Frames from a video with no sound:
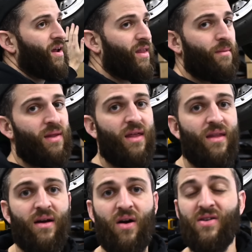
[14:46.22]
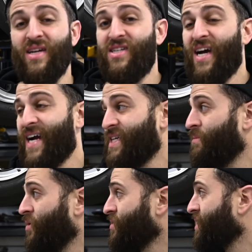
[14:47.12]
on them and the car sat jacked
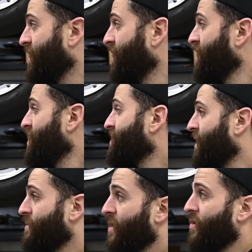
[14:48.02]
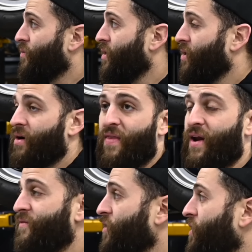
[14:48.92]
up mostly. Same thing on the rear. And then
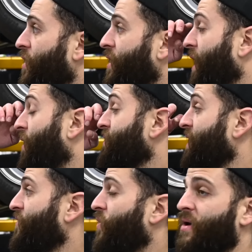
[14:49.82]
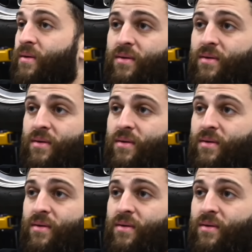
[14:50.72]
if you look, I also have weight,